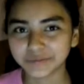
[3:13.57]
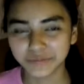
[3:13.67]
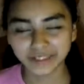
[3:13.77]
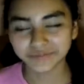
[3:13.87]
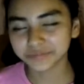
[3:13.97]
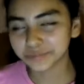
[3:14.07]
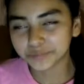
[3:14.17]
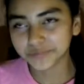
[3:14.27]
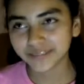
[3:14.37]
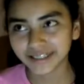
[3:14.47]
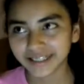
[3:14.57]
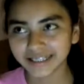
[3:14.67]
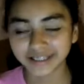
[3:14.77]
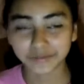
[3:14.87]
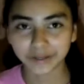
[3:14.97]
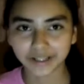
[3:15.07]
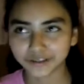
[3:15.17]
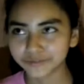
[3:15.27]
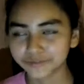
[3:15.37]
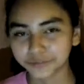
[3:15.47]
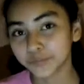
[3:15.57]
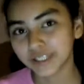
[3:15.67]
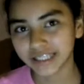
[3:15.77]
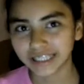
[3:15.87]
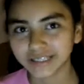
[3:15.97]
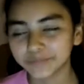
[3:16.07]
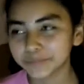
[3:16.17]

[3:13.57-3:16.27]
but it doesn't matter. We see it.